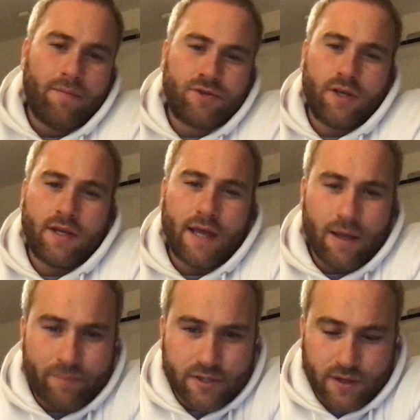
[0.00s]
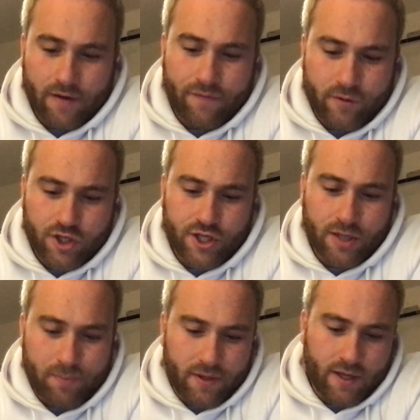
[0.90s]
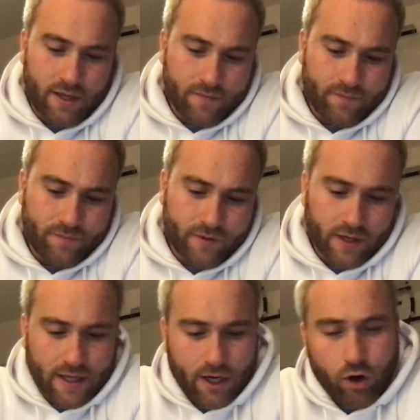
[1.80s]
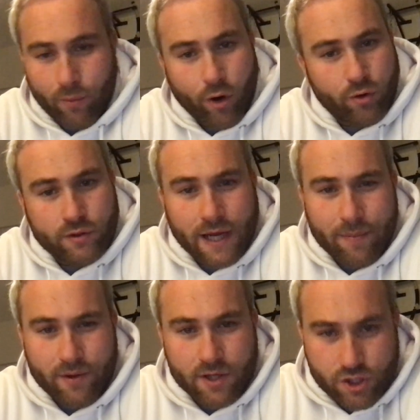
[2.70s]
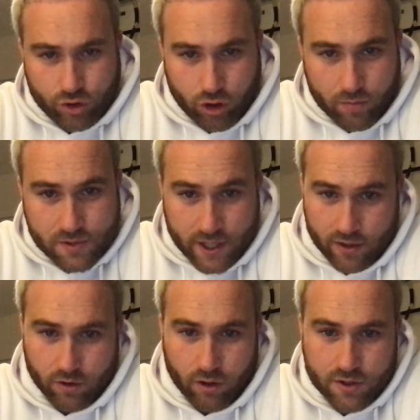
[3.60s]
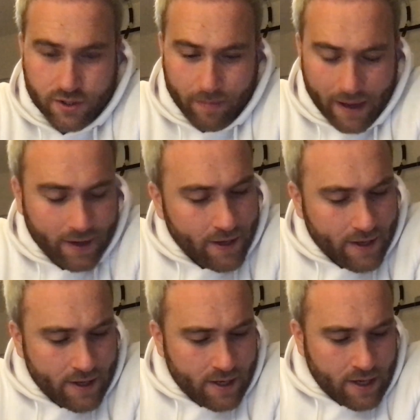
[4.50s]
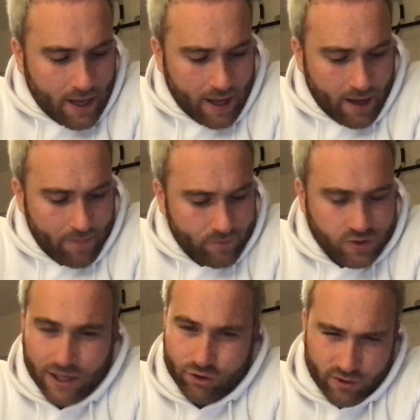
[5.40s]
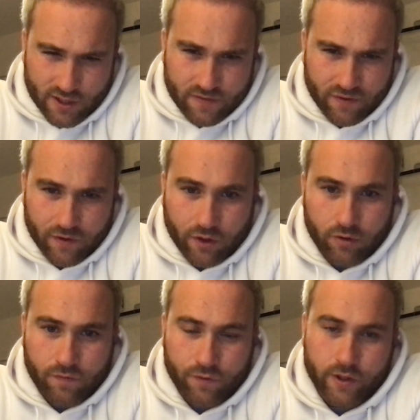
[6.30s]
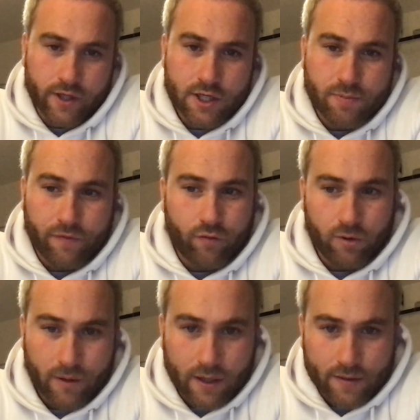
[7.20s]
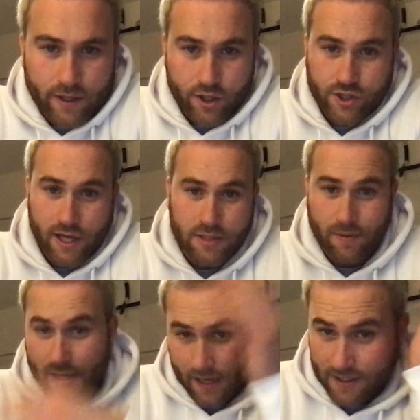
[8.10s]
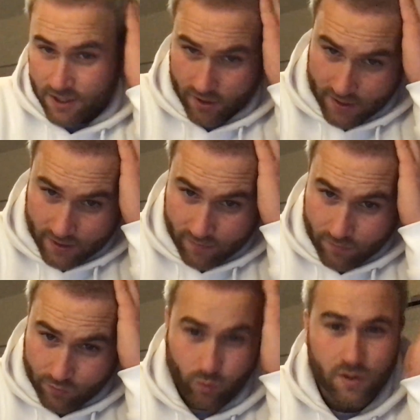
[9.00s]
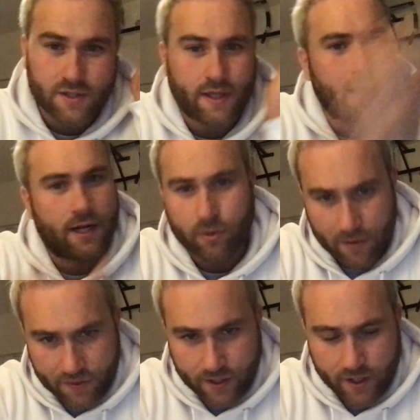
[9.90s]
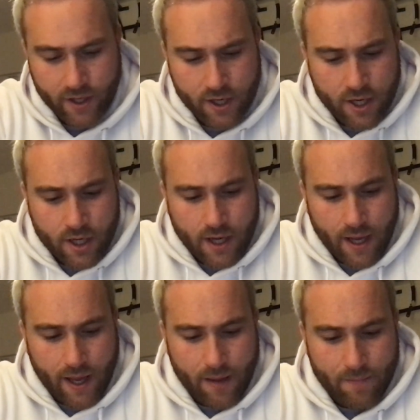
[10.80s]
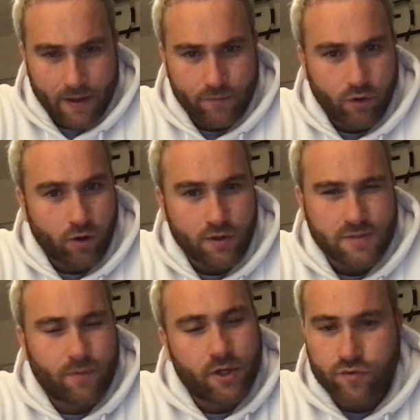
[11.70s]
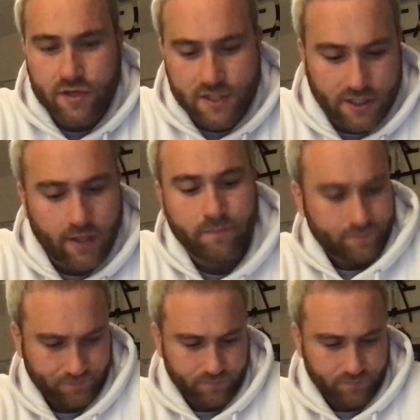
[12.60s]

So you can get them prescribed from your GP. They're a kind of hormonal tablet that stops hair loss in men. So I took these for a few years before my hair transplant. I certainly noticed it getting a little bit thicker and not as much receding.